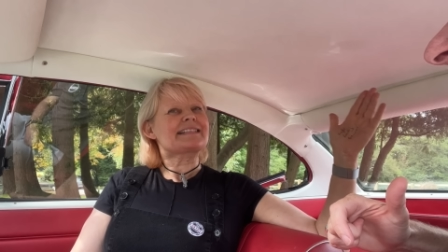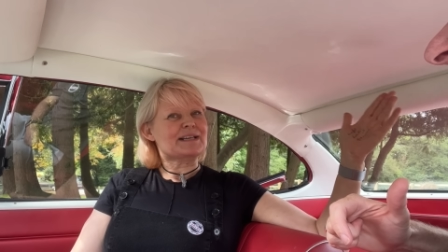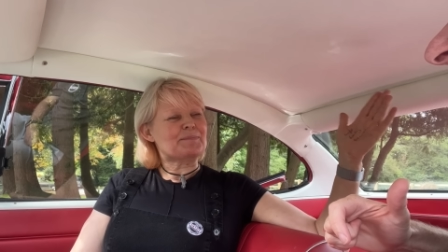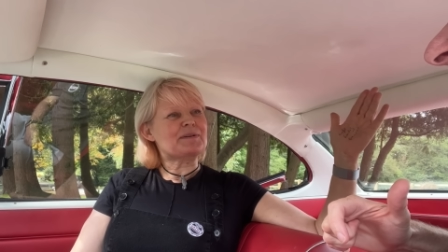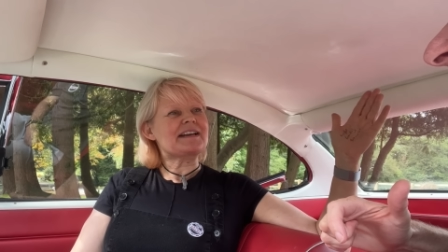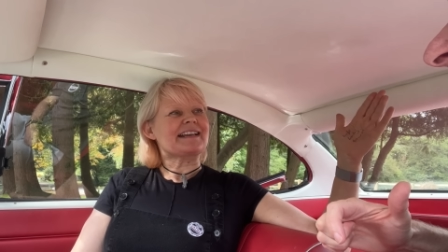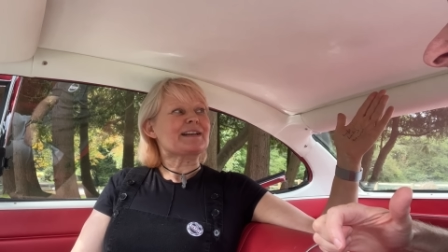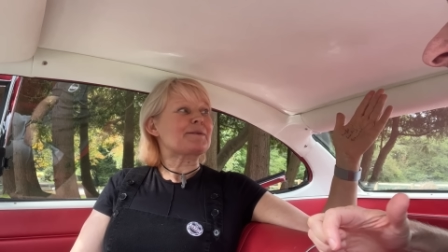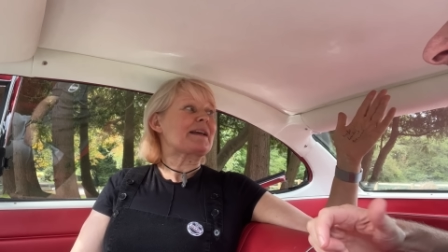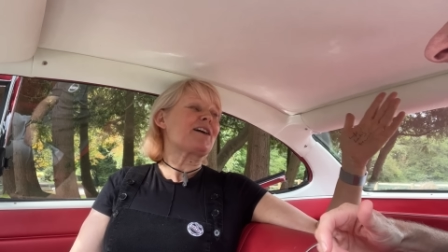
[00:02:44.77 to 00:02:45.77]
a Capri,
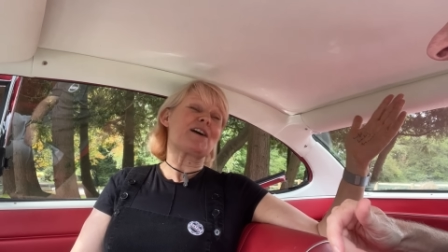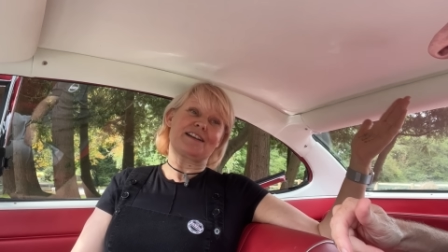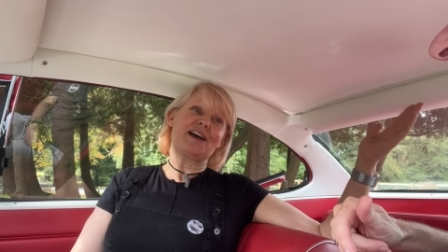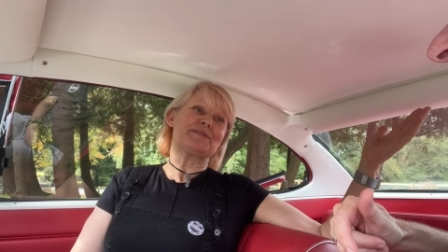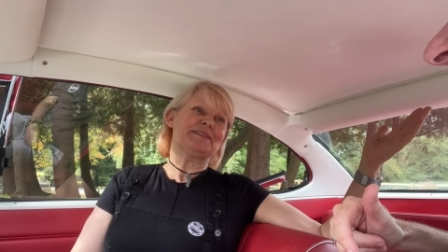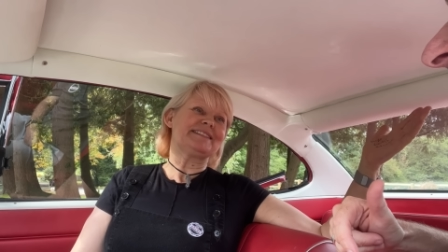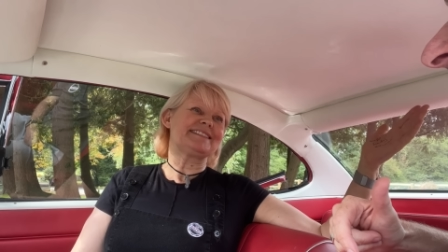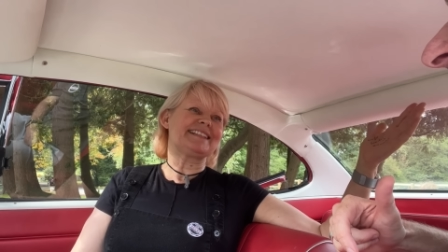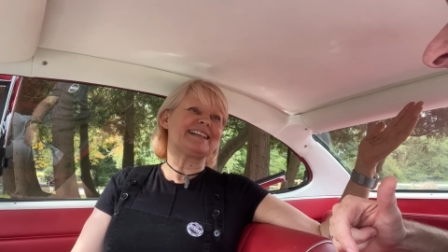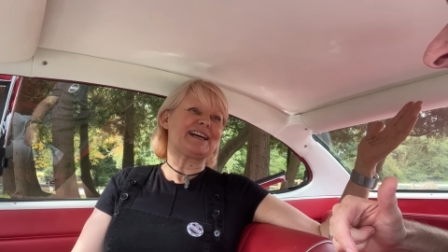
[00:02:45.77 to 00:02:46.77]
and I went, oh, I know,
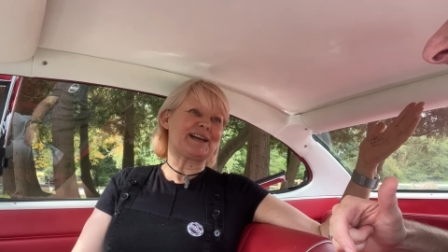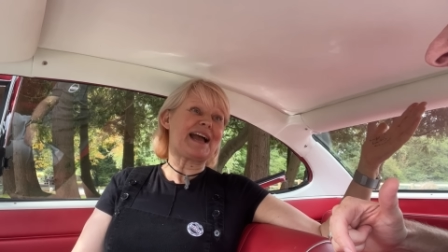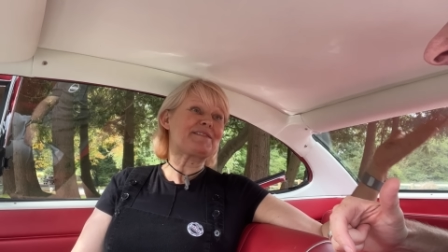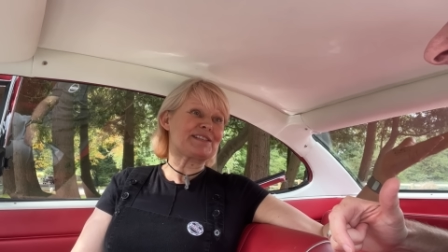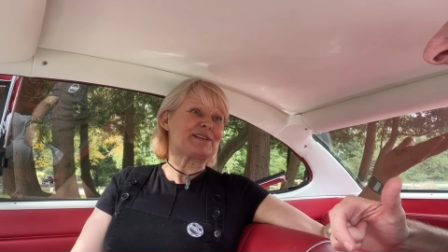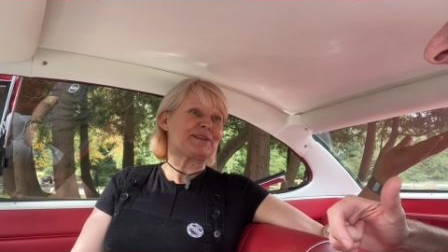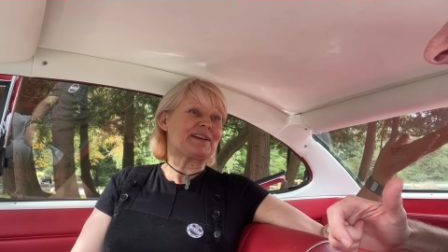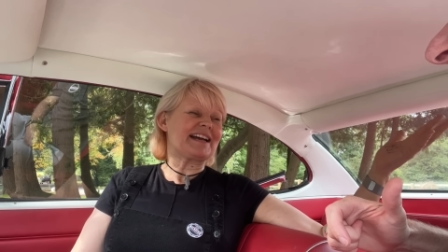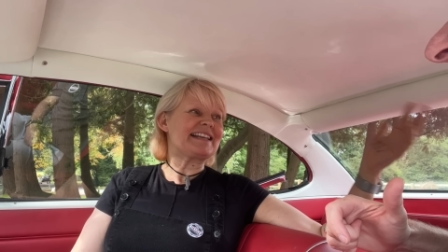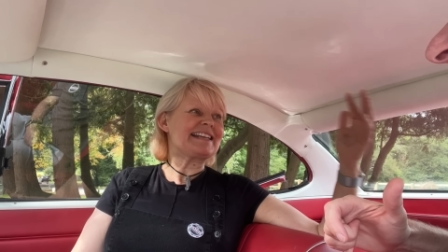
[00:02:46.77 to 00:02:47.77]
I, I have to.
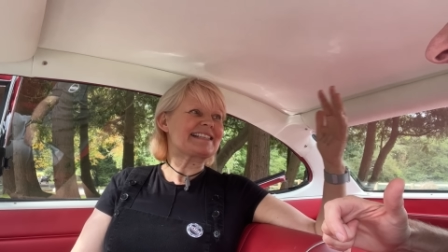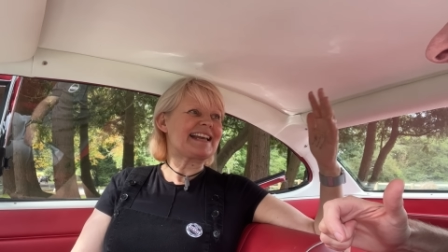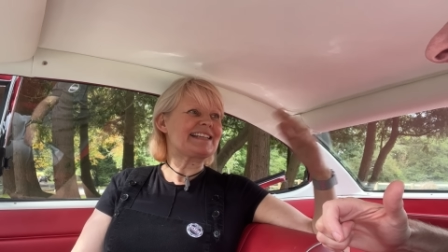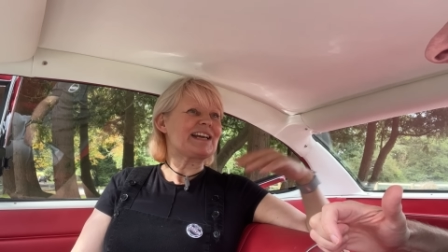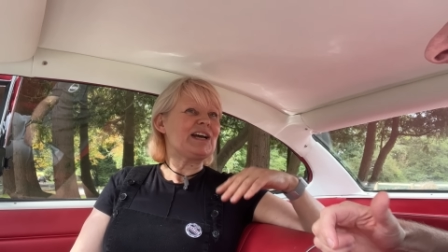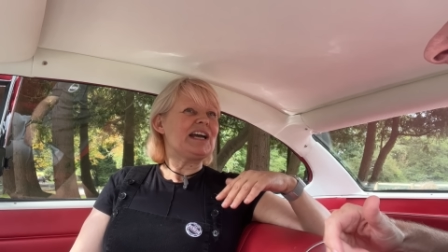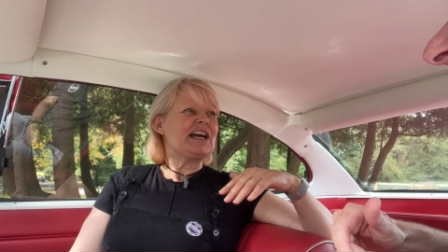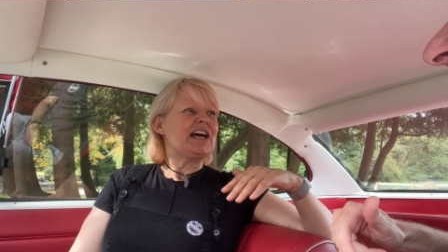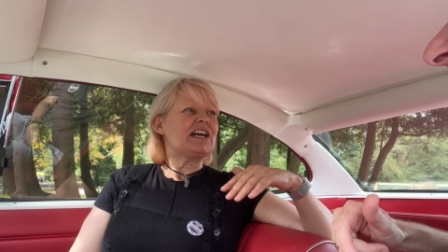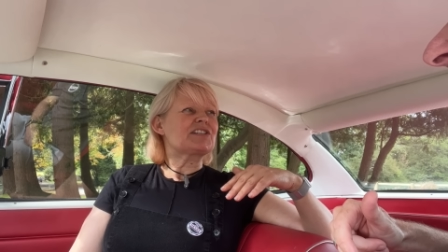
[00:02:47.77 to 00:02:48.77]
And he said,
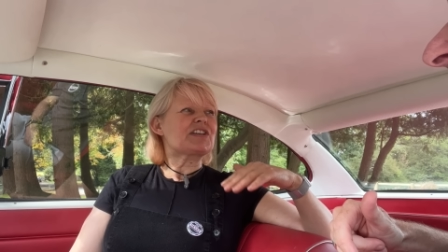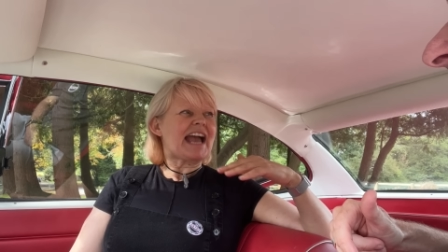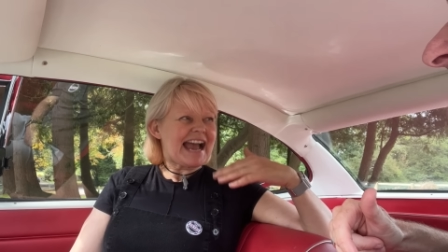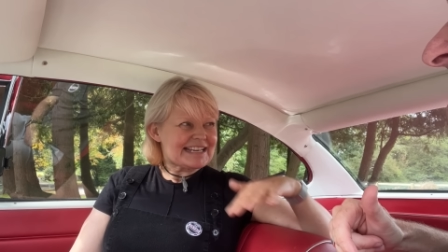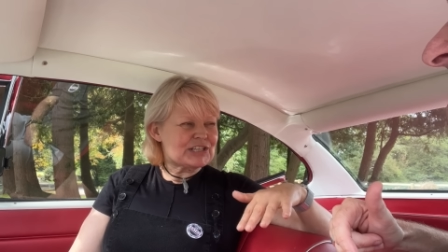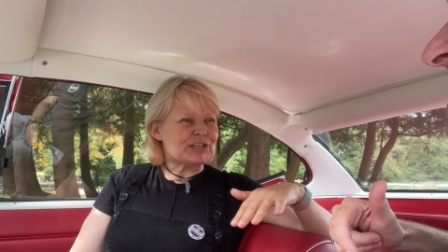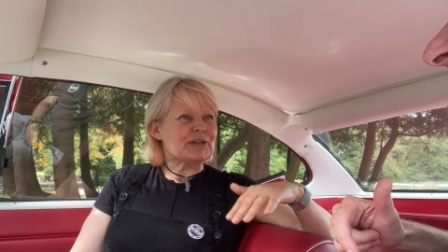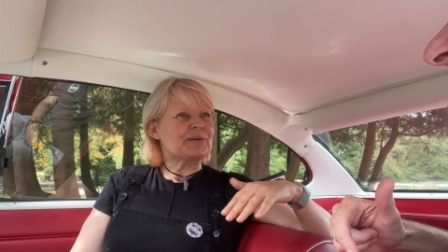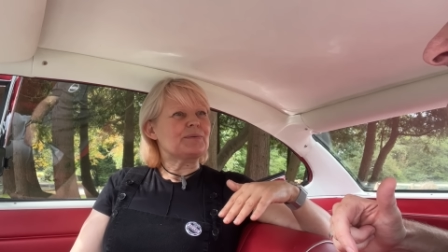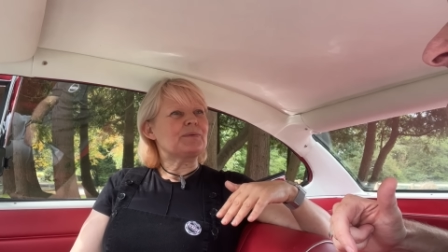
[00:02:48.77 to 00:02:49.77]
so you had
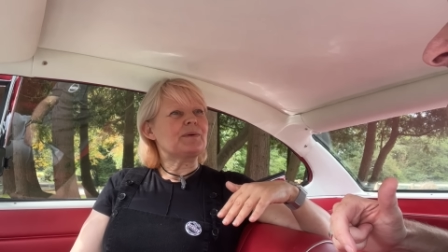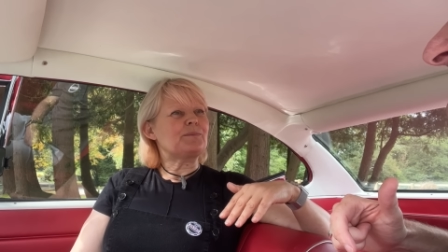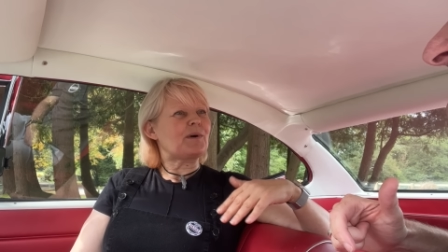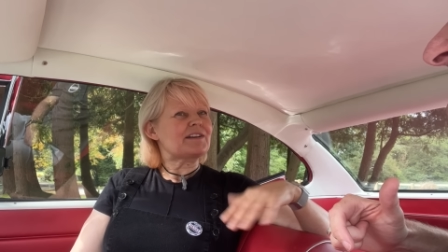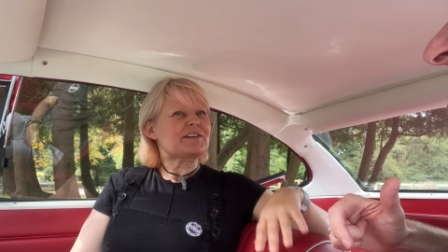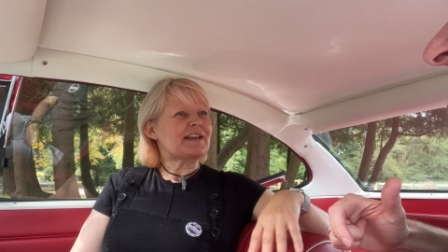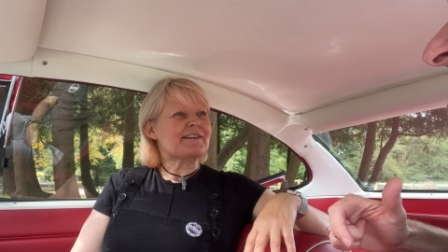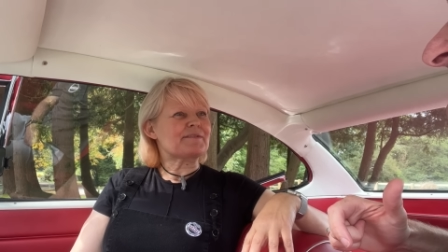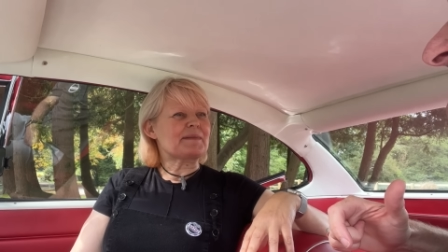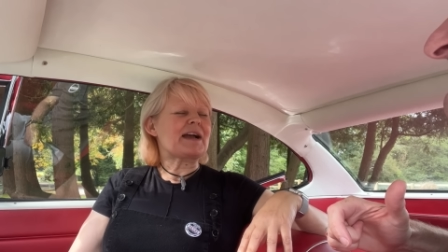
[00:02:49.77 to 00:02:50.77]
to, why don't you
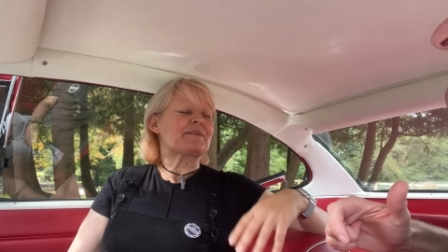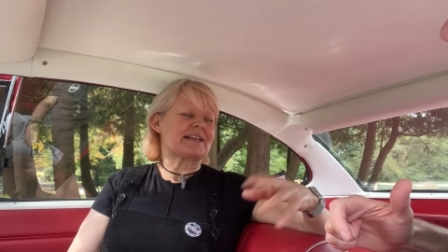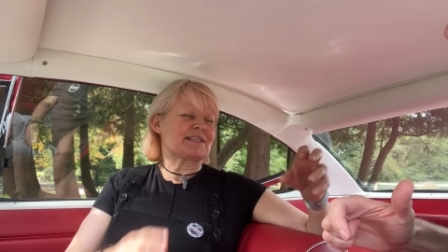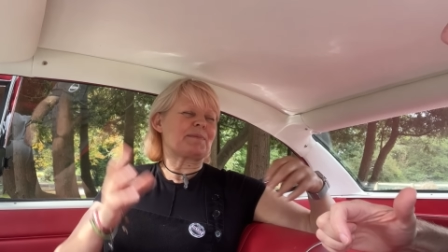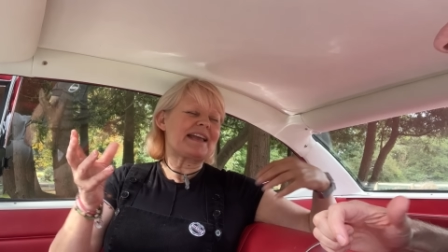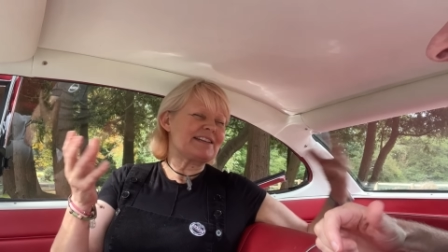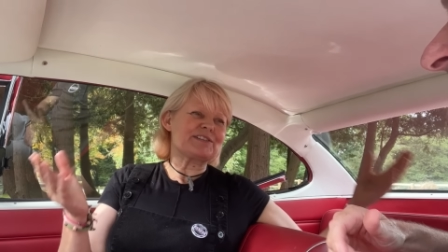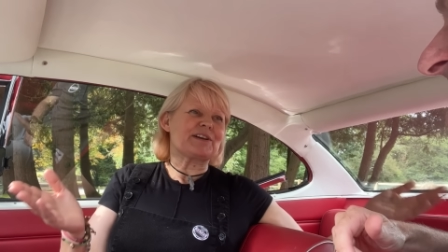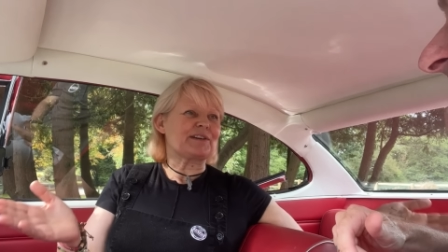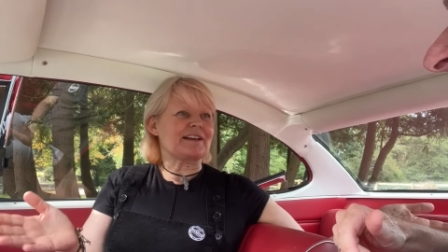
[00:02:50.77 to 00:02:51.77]
have them now? And I explained,
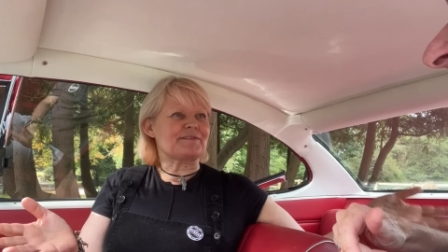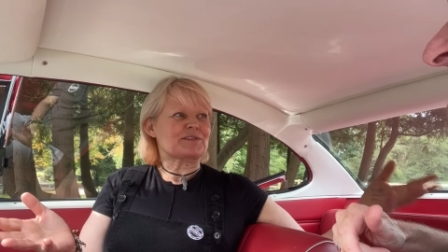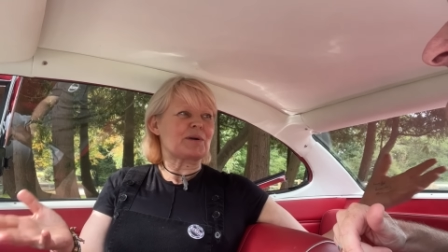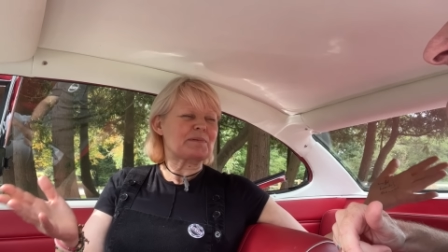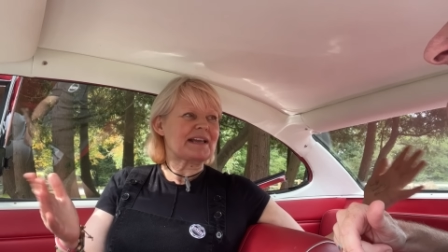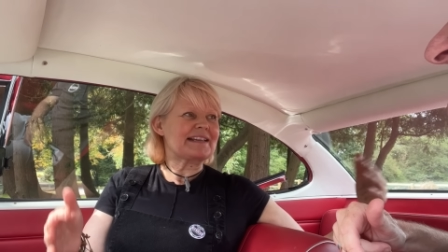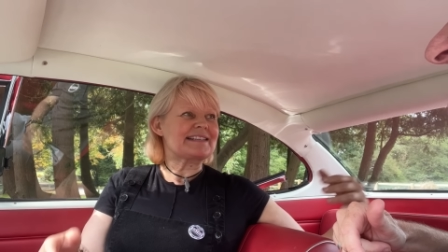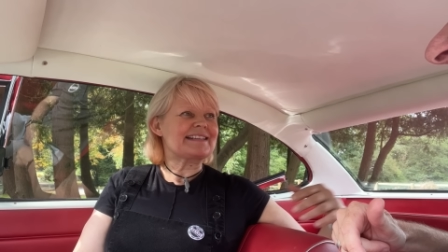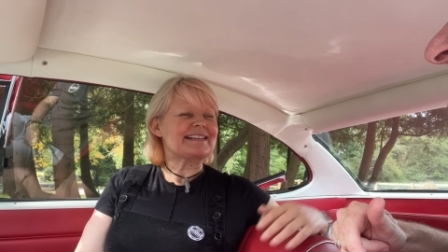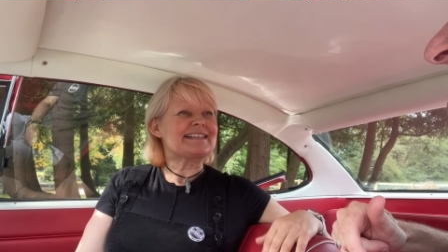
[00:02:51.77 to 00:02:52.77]
you know, life is
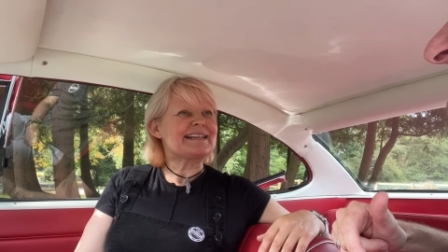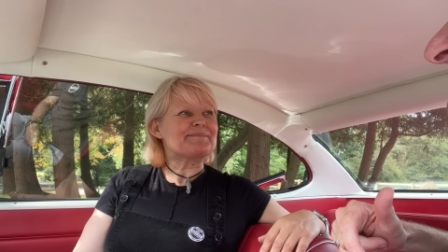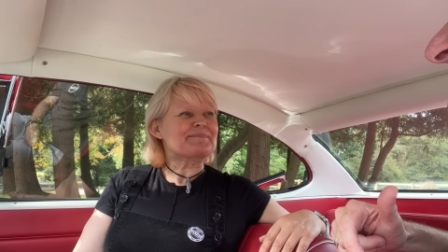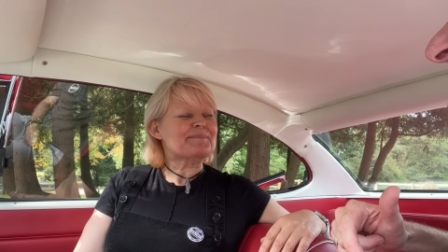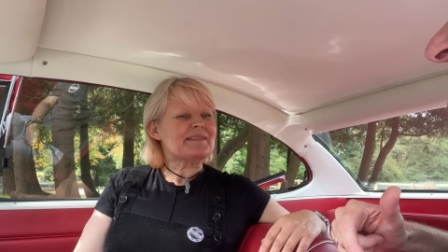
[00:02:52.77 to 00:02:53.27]
complicated. And um,